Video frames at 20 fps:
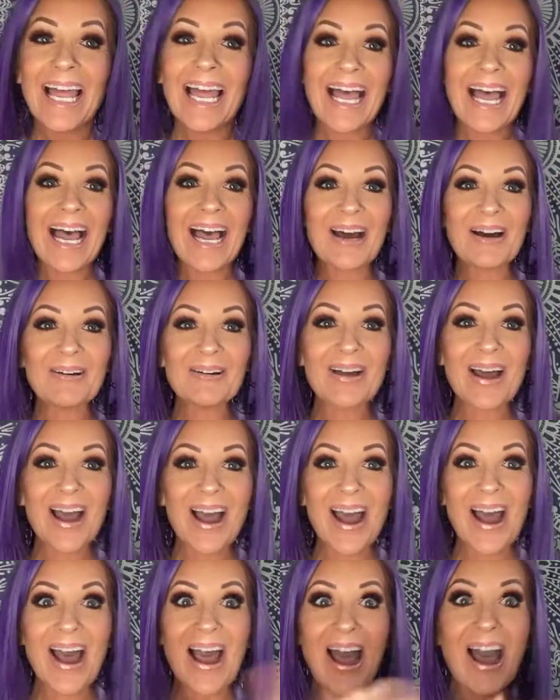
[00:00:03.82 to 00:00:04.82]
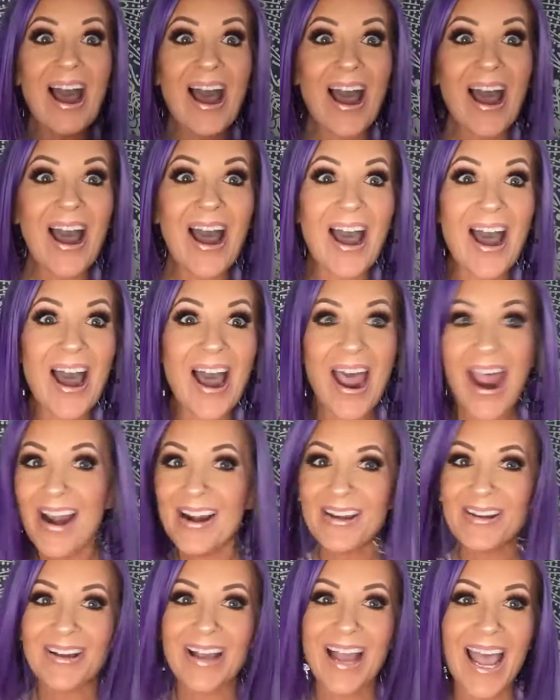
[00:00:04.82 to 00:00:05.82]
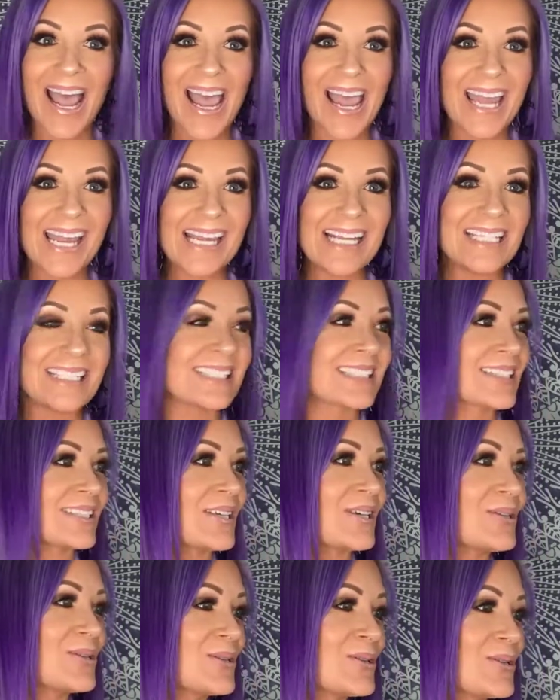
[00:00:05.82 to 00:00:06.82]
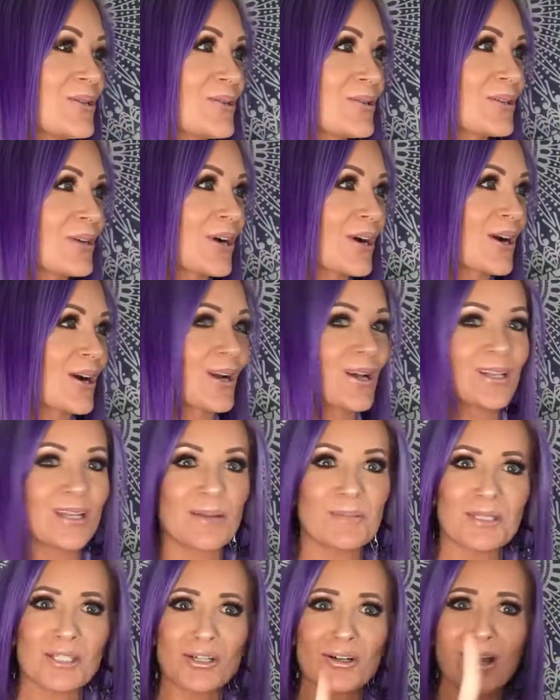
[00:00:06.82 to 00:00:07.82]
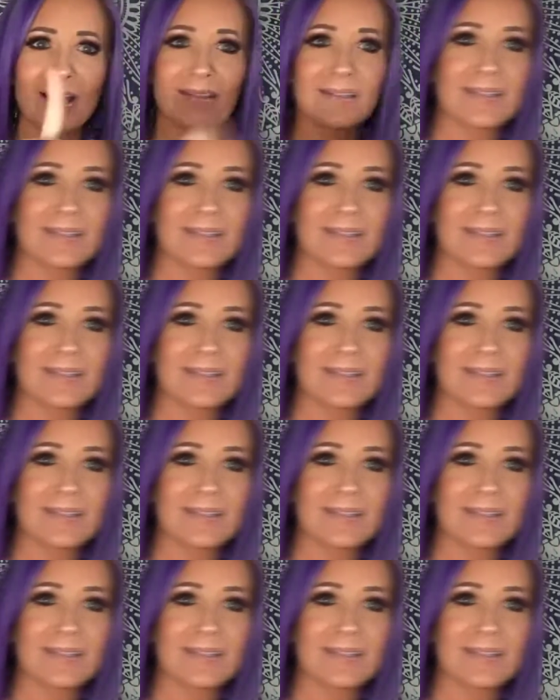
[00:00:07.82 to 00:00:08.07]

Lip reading: How are you guys? Oh, girl, let me turn on